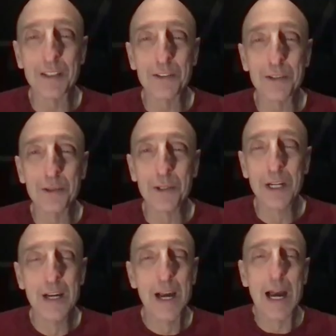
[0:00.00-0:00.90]
telling you,
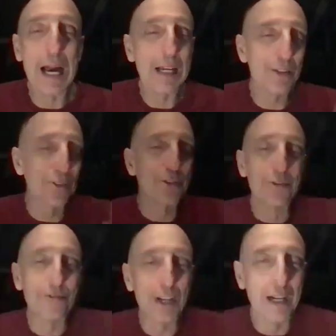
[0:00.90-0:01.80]
you're
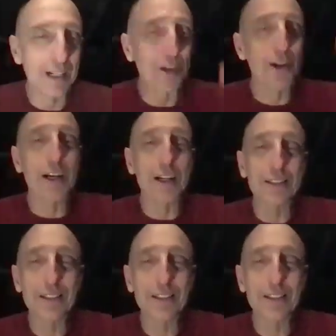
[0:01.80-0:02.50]
doing fine. Go ahead."